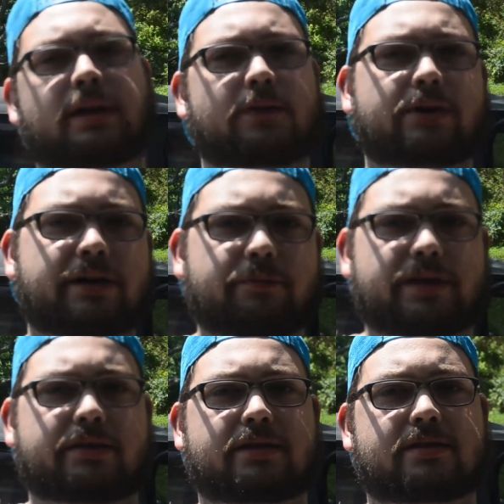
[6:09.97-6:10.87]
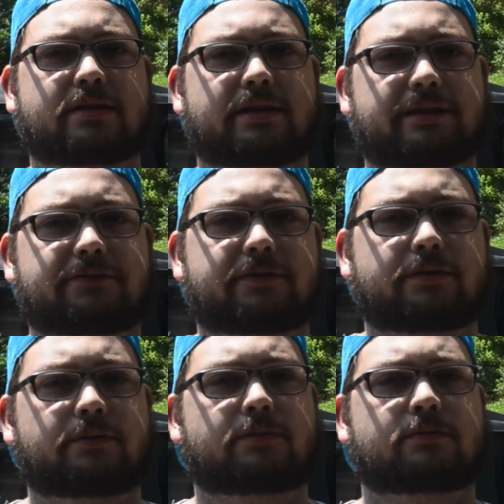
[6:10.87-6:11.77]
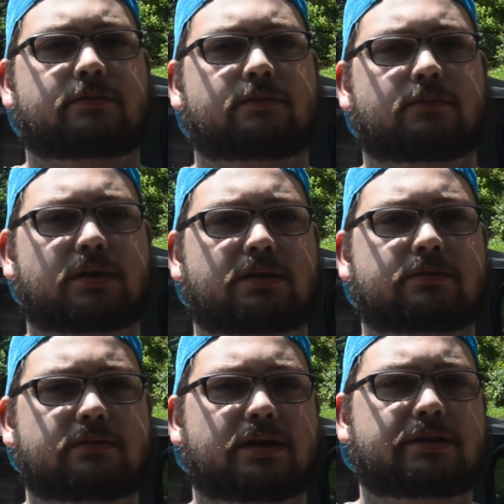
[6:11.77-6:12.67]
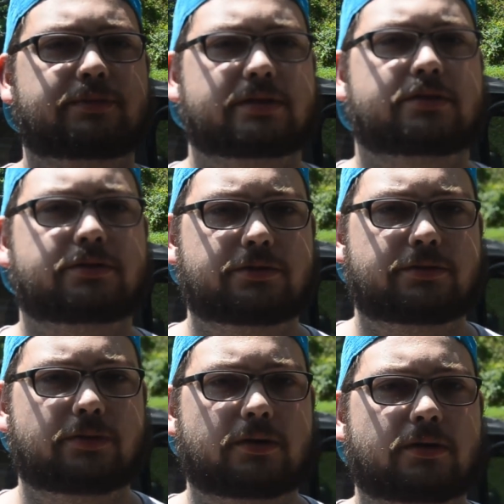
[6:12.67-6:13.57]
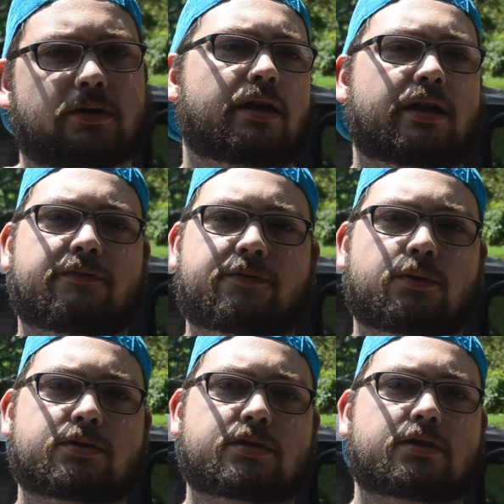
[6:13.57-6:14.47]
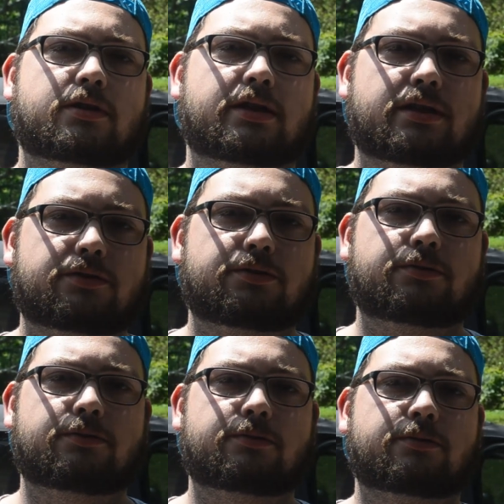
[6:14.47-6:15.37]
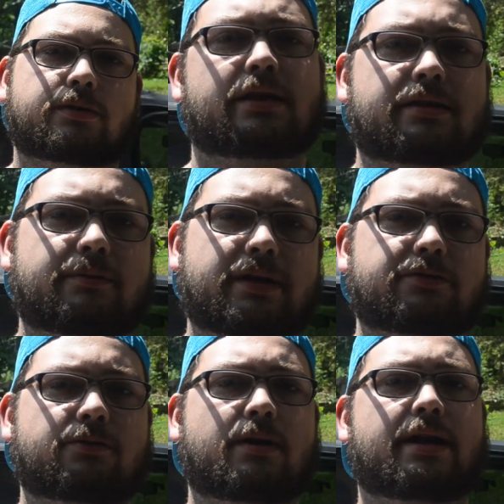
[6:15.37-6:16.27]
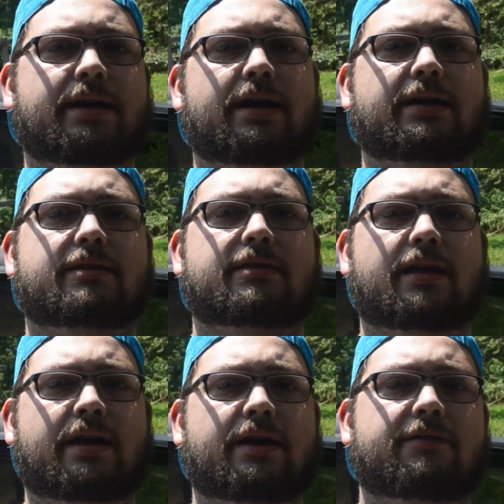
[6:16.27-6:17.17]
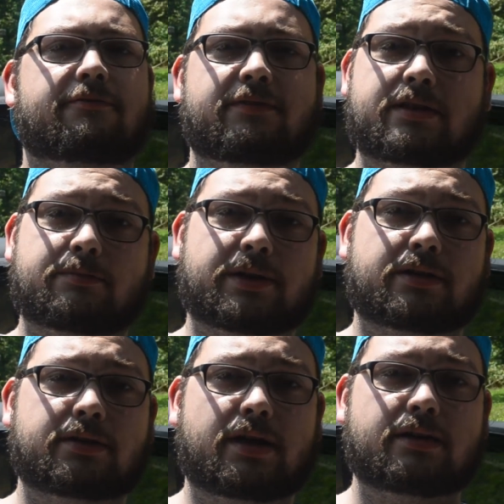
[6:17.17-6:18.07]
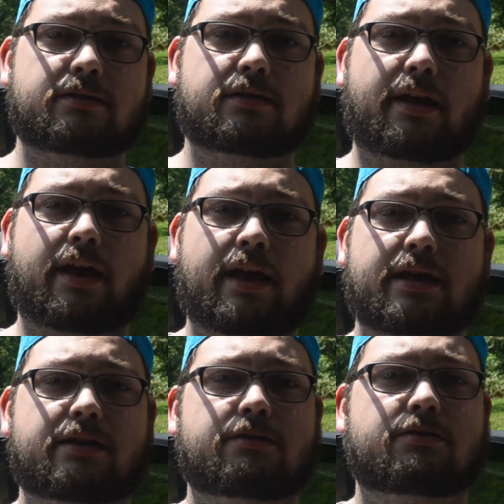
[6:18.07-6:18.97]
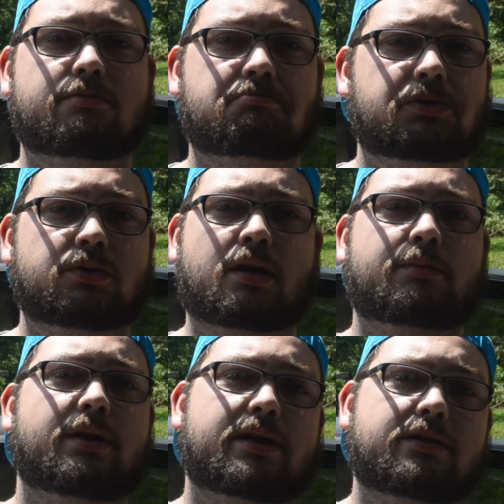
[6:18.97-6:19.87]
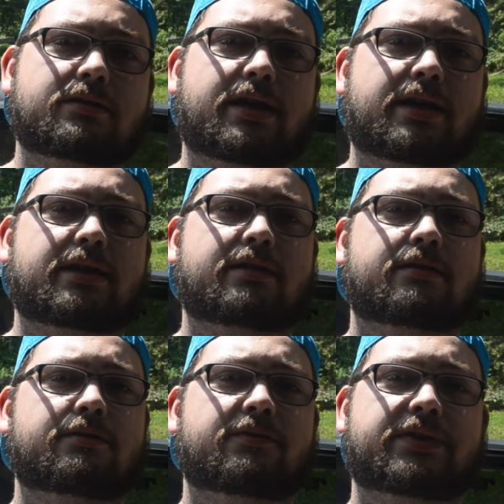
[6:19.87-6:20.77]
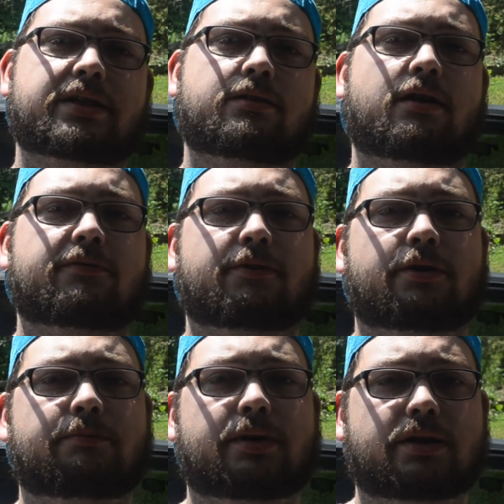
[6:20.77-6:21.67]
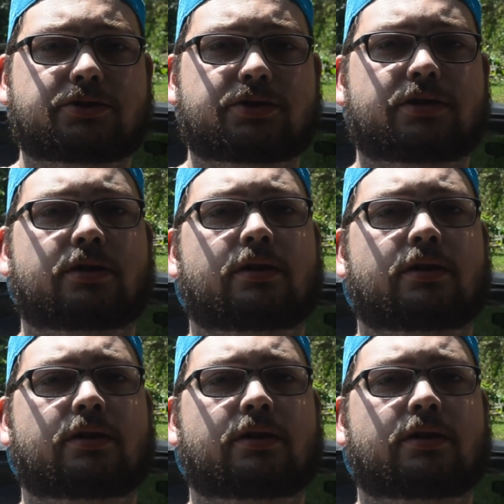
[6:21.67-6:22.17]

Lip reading: I recommend this lift? Well, that depends on who you are. If you're just looking to get some extra ride height and fit some bigger tires, and you're not planning on taking your vehicle off-road much,